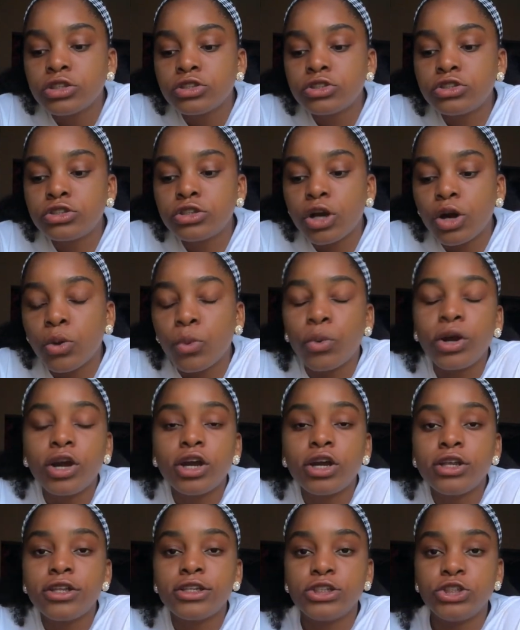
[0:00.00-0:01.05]
so
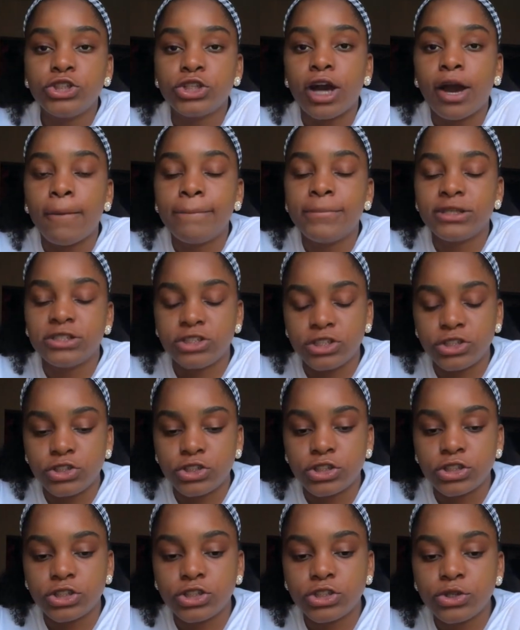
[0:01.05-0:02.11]
what are the job
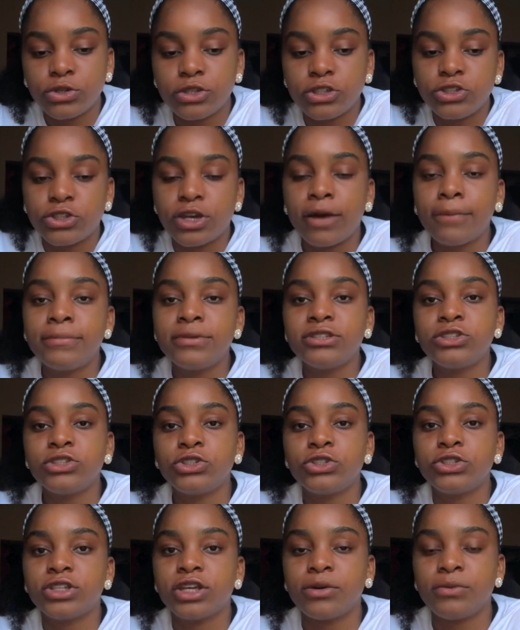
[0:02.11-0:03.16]
positions so the job
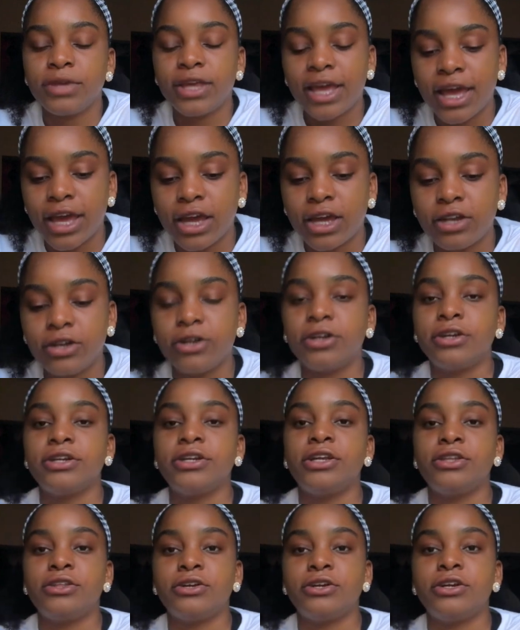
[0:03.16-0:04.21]
positions that we had are
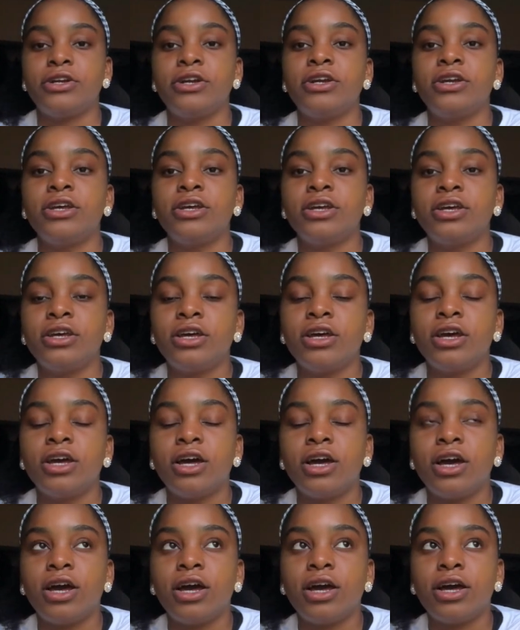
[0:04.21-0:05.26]
either
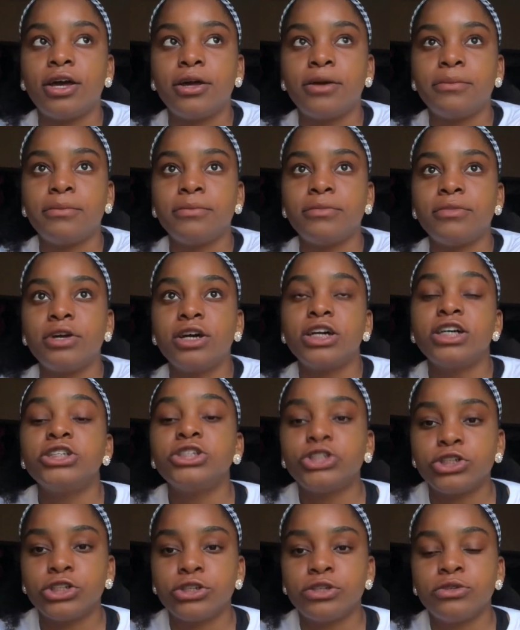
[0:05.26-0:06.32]
um
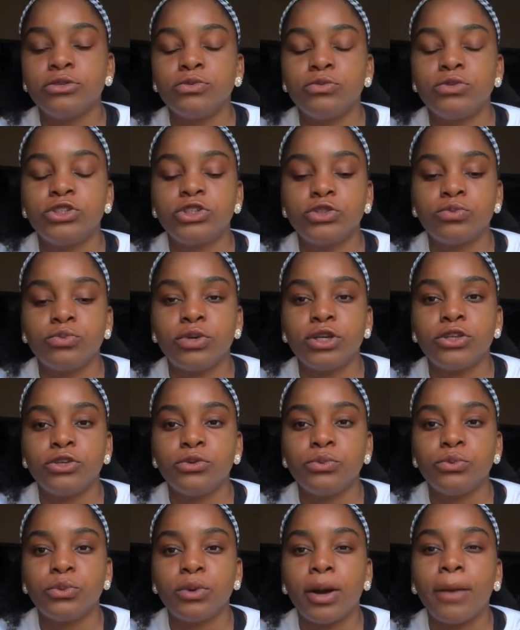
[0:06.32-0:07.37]
usher which is what
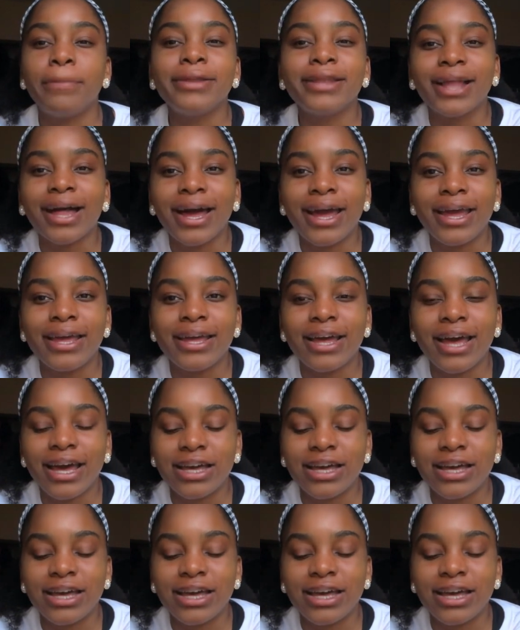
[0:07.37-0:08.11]
you apply